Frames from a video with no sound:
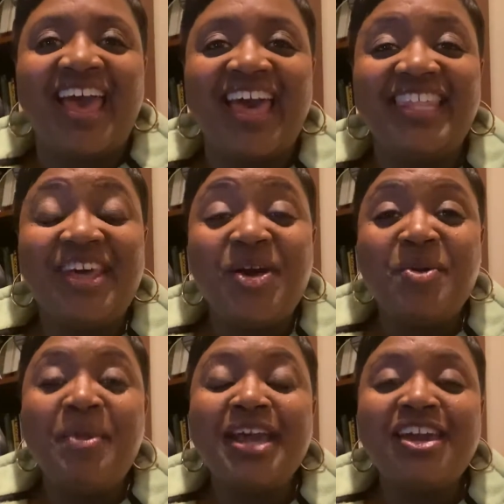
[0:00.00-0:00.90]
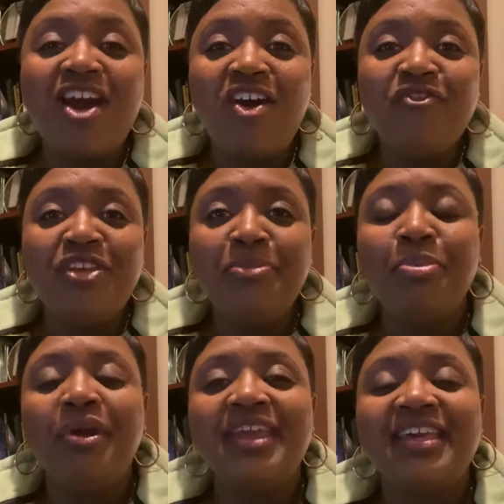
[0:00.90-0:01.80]
Hello, my coffee
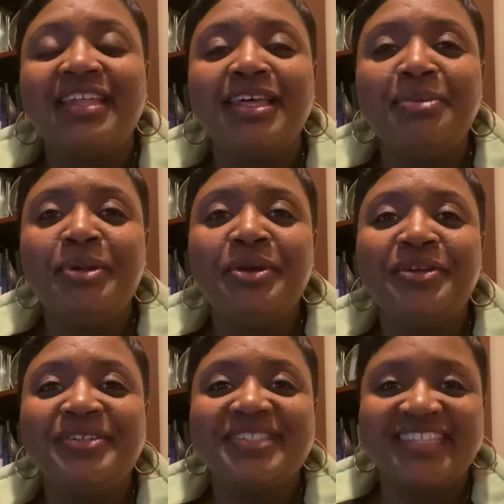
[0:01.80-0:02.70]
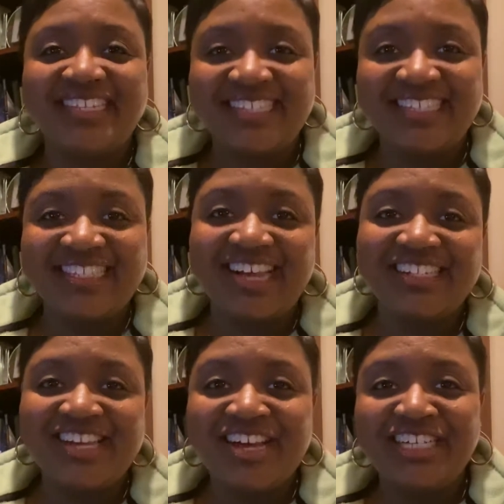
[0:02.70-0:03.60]
break clubbers. This is
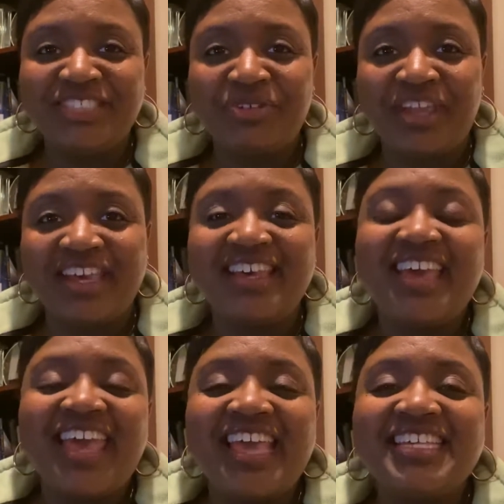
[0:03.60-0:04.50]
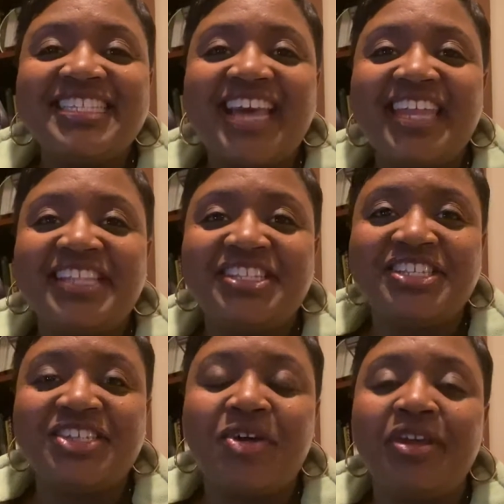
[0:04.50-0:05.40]
Dr. Andrea, excited to
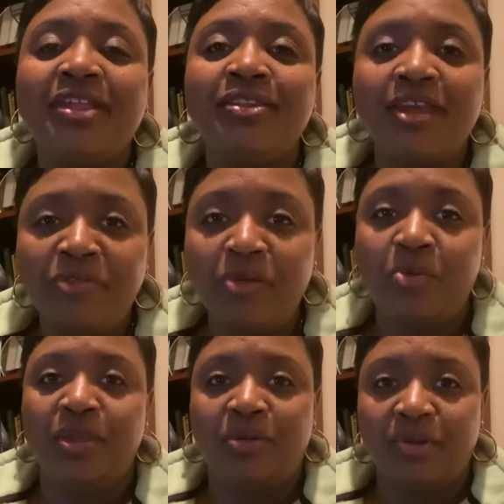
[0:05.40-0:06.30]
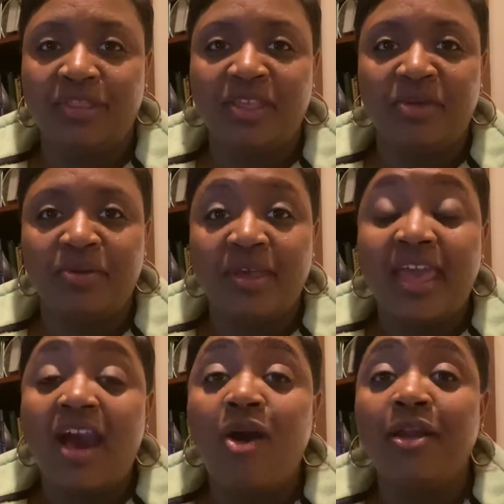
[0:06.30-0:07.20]
start another week with you
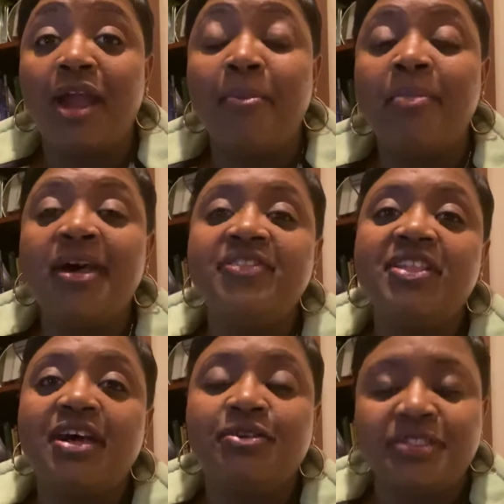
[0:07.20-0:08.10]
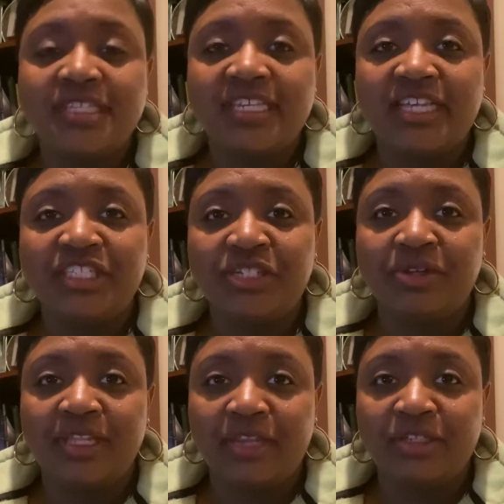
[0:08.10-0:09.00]
on our month long discussion
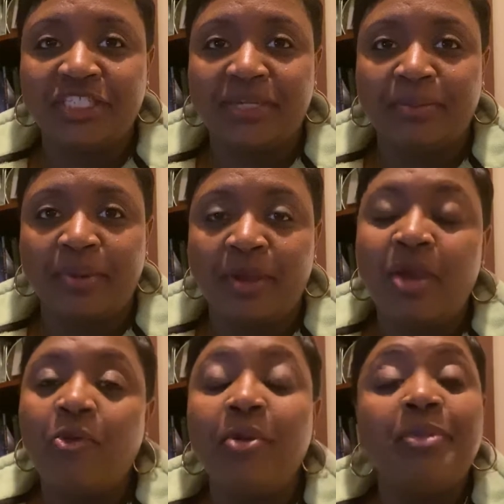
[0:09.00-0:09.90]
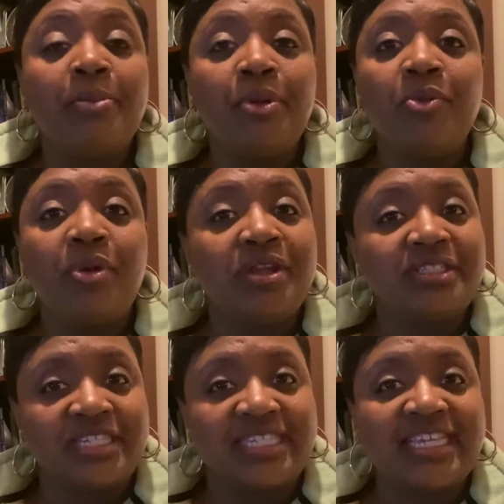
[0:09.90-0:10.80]
on leadership. Remember, we're
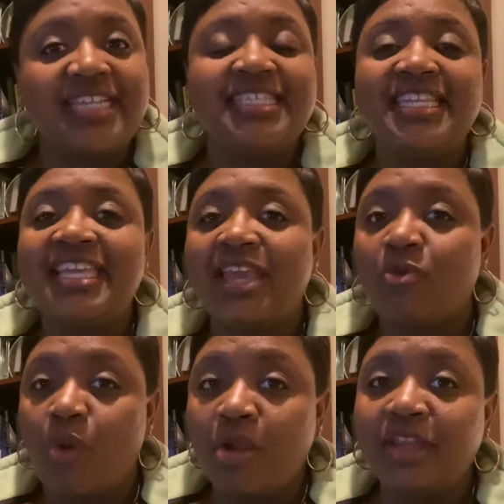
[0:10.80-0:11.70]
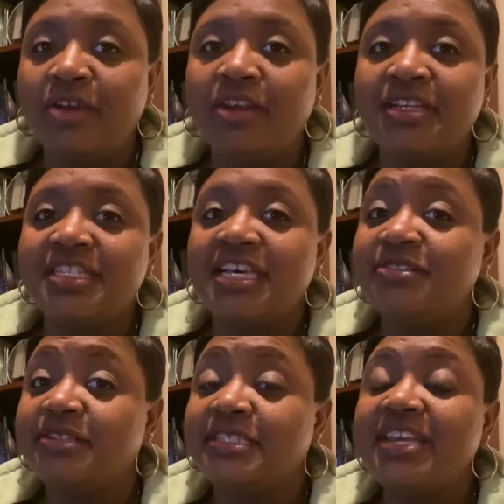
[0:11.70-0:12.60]
discussing and working on
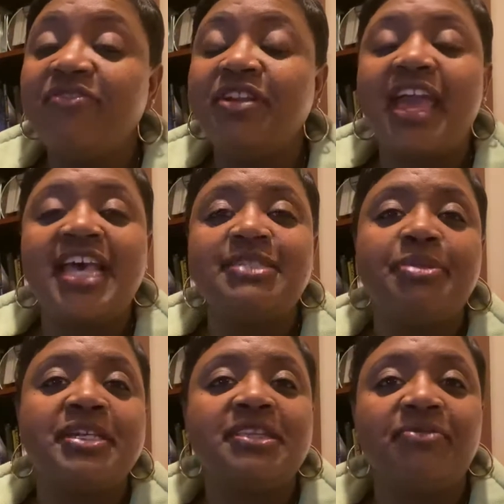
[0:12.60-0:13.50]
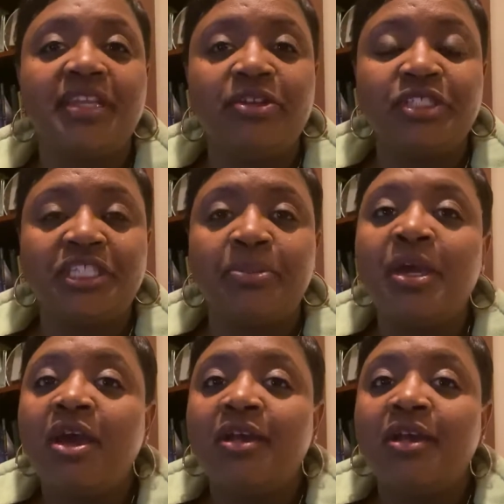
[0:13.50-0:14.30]
ourselves in different aspects of leadership